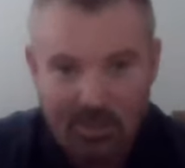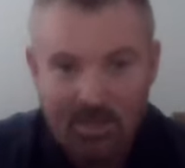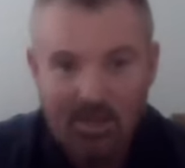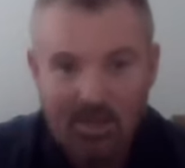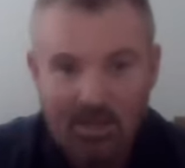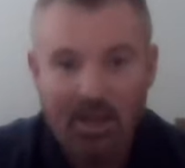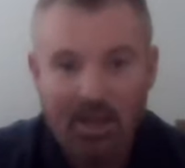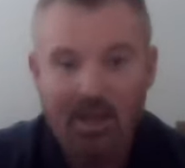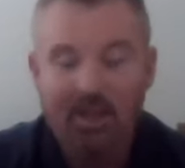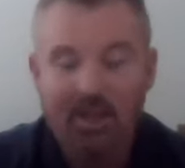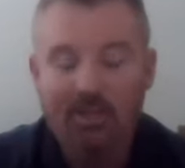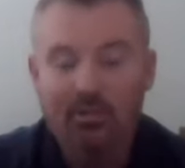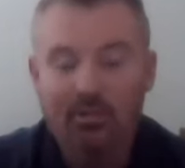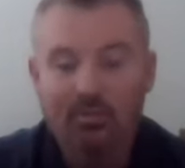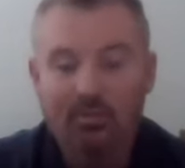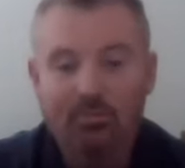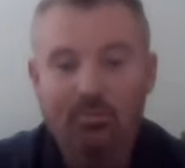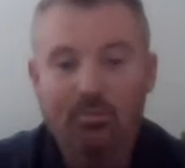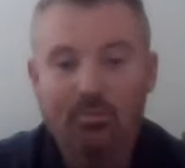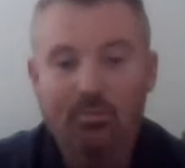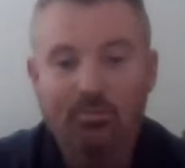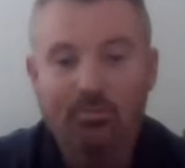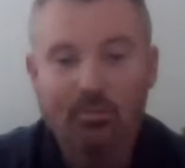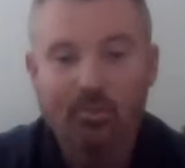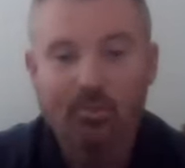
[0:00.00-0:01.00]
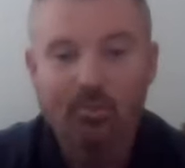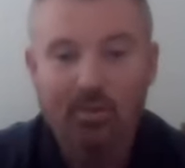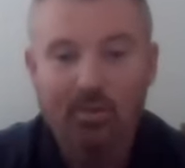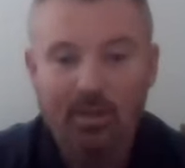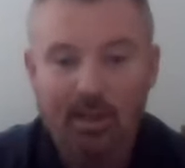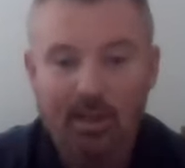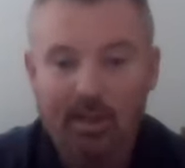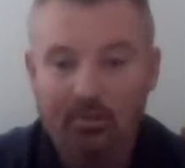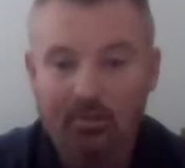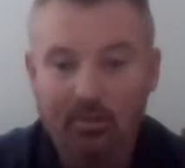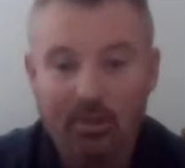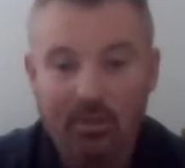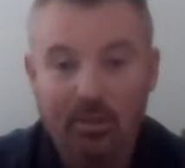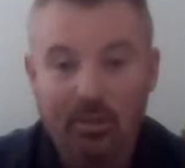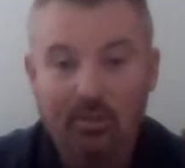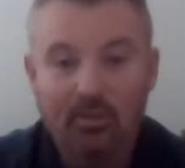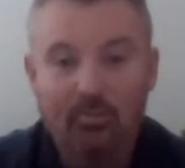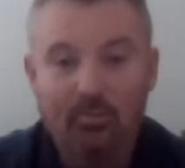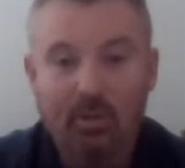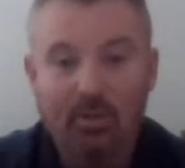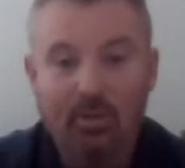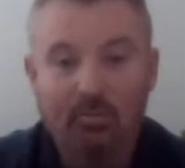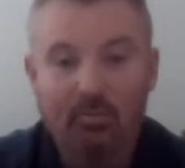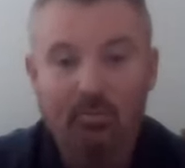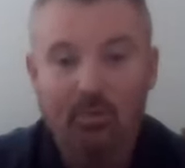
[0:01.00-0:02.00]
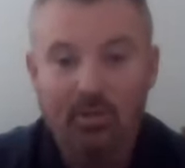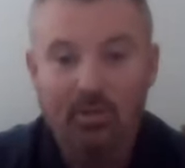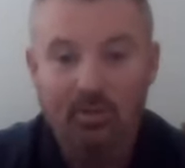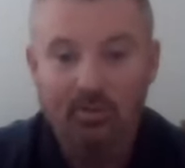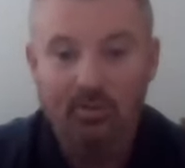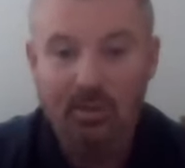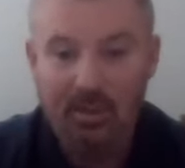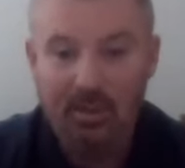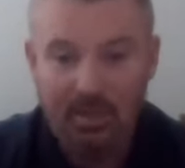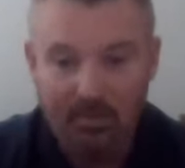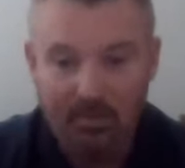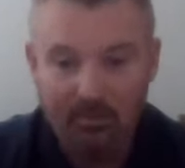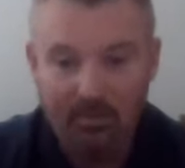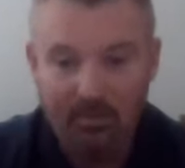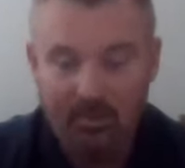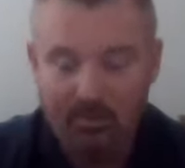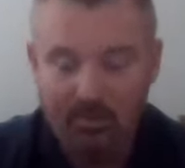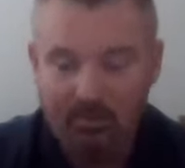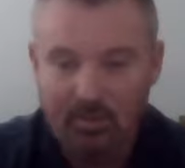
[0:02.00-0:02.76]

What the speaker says: yeah, and you will fall in love with it. You won't want to leave.